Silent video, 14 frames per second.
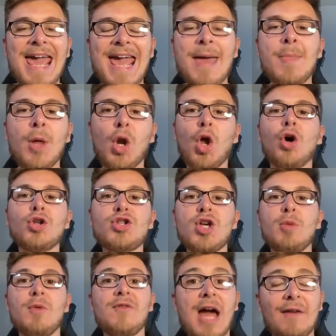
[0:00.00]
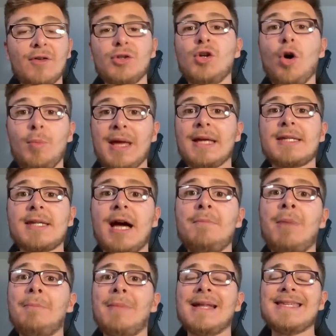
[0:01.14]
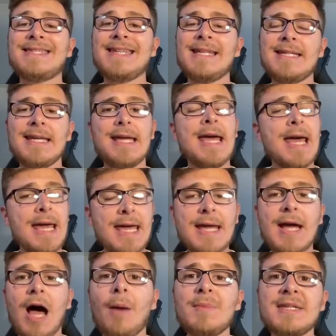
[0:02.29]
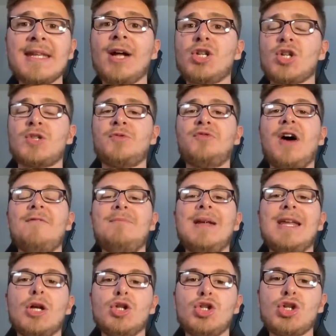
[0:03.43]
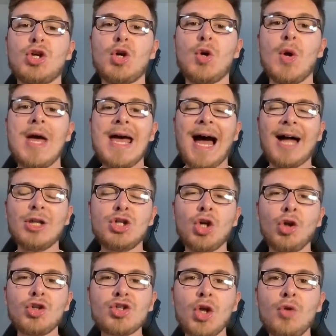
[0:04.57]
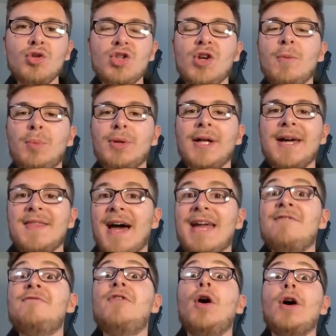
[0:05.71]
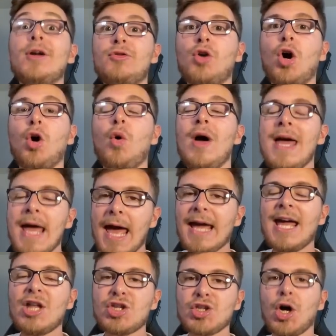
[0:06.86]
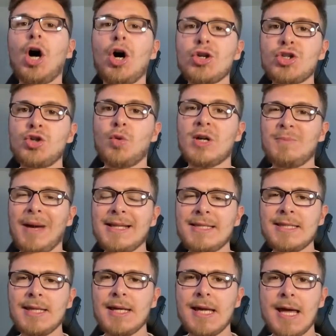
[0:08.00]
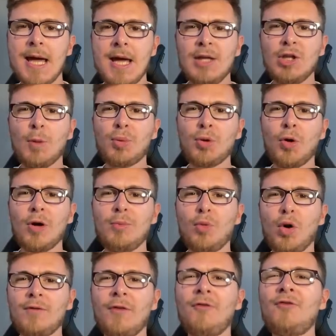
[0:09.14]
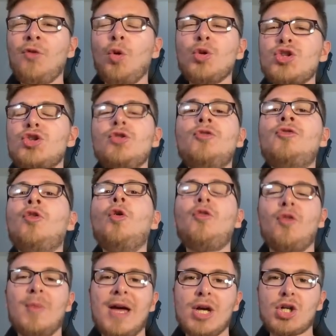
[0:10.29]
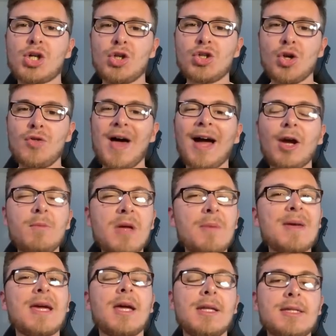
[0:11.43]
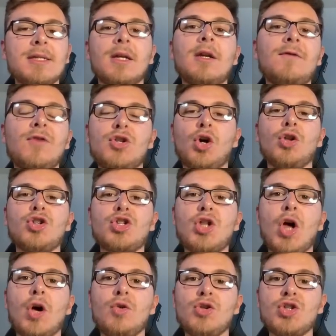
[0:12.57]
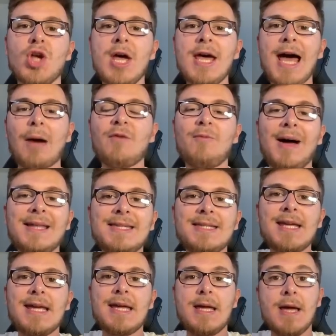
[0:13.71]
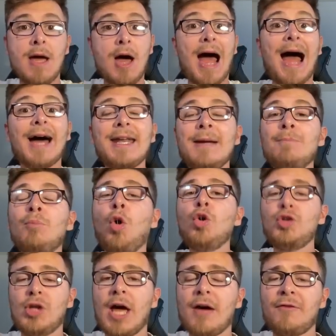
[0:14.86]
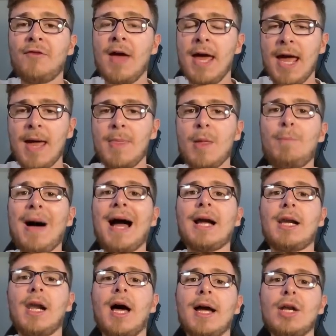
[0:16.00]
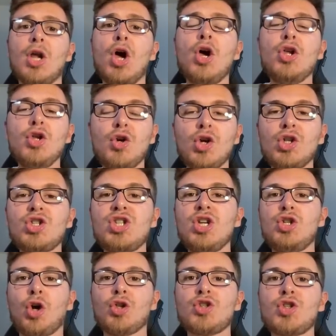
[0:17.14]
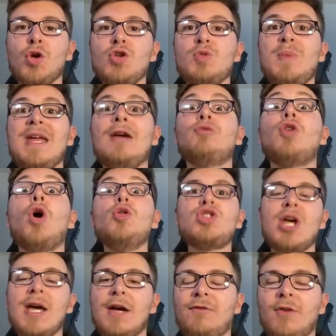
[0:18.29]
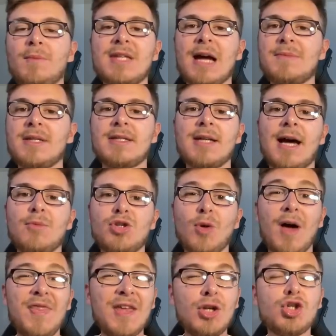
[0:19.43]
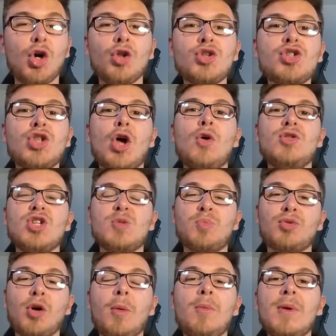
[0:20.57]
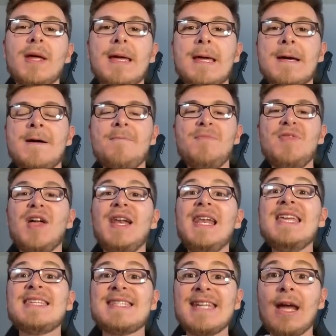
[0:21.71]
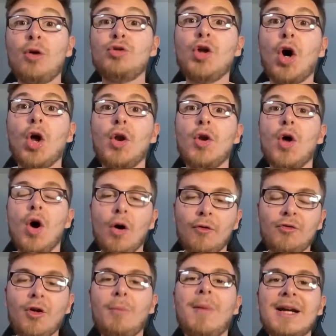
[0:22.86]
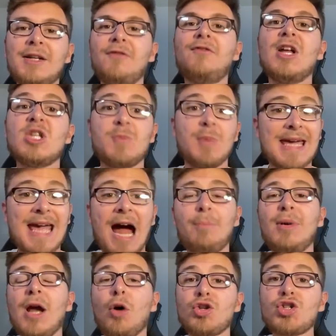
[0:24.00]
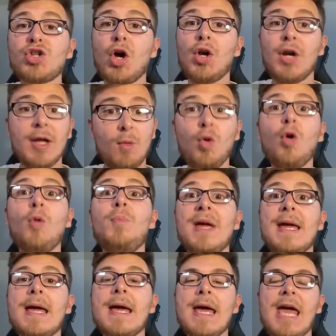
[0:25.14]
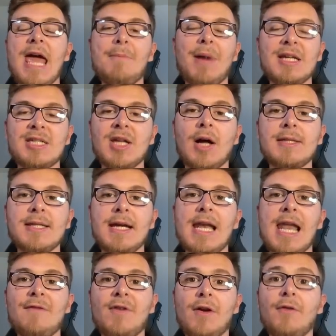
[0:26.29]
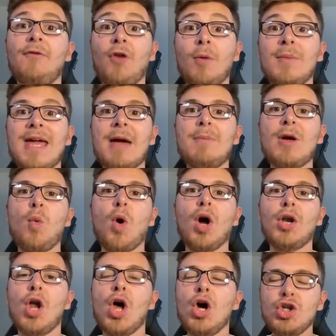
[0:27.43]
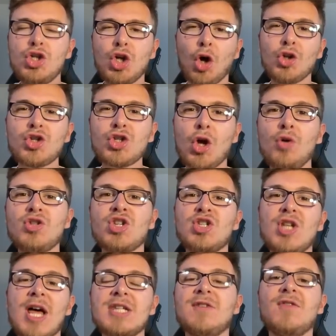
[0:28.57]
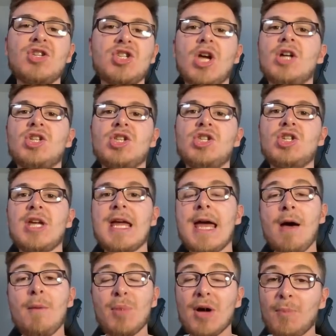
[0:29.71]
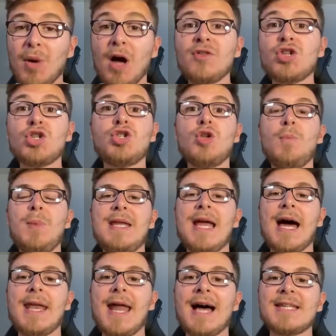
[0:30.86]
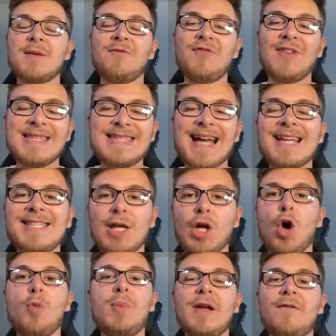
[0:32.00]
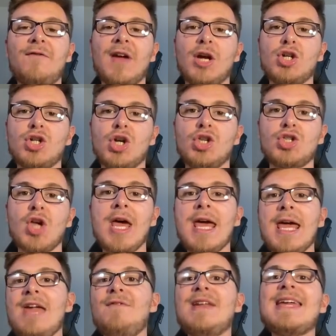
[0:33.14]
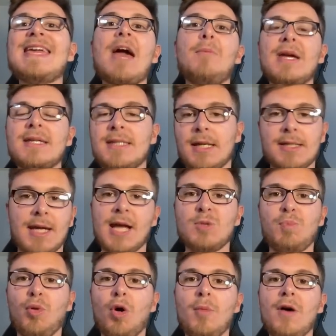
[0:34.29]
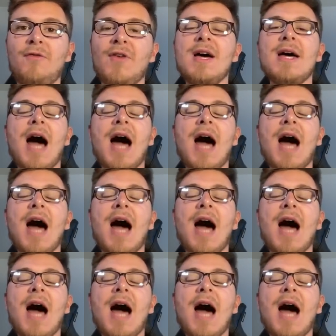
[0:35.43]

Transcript: in the long term with Gavardiol being signed by Man City. He comes in at just 5 million too, and John Stones didn't play that inverted role against Arsenal, as Man City deployed more of a 4-2-4 formation, so that could be a bit concerning for John Stones. And with Man City adding more depth in the back line, you could see John Stones being rotated from time to time. So I think John Stones is probably the least nailed on from my defense, but Gabriel certainly will be in my starting 11 from Gameweek 1. John Stones is less of a certainty, but Purvis Estupiñán has some fantastic opening fixtures, even in Gameweek 6 against Bournemouth.